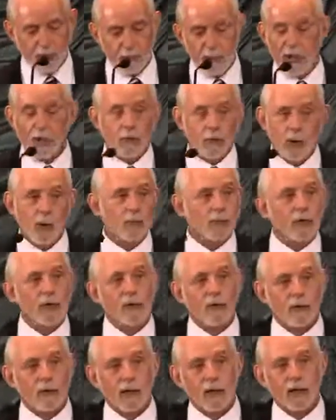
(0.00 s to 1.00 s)
but it won't be
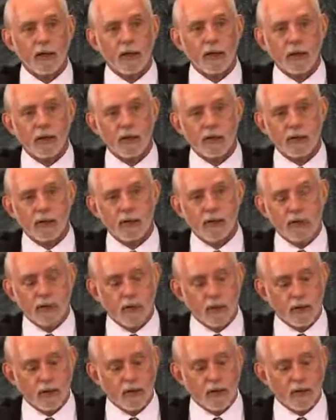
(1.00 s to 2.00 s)
their ADHD
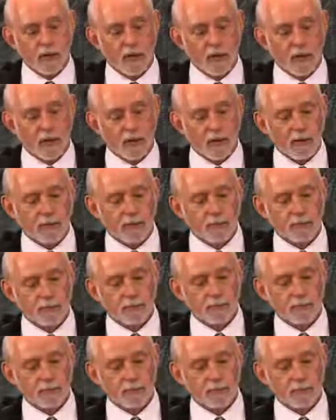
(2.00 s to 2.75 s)
that caused that.